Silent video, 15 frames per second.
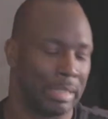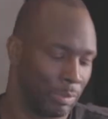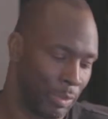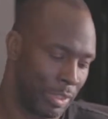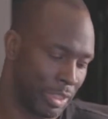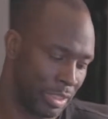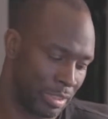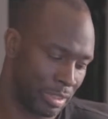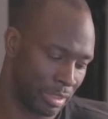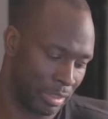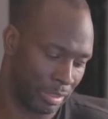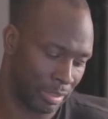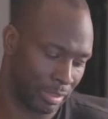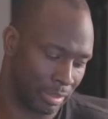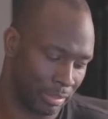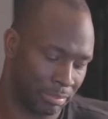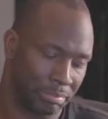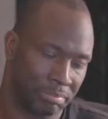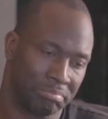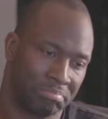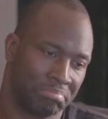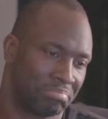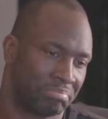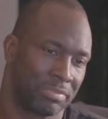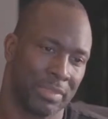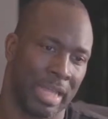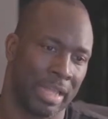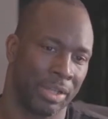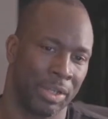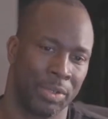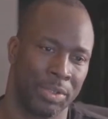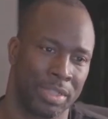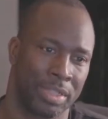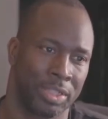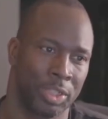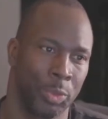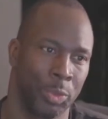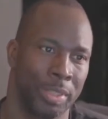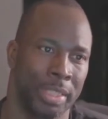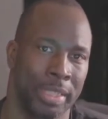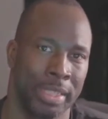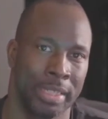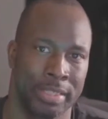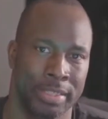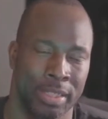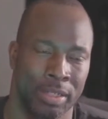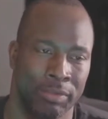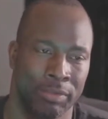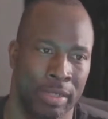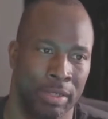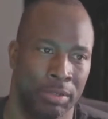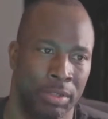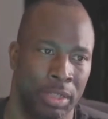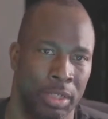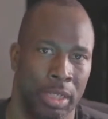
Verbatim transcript: which is a, um, I don't know, it's a stupid thing in itself how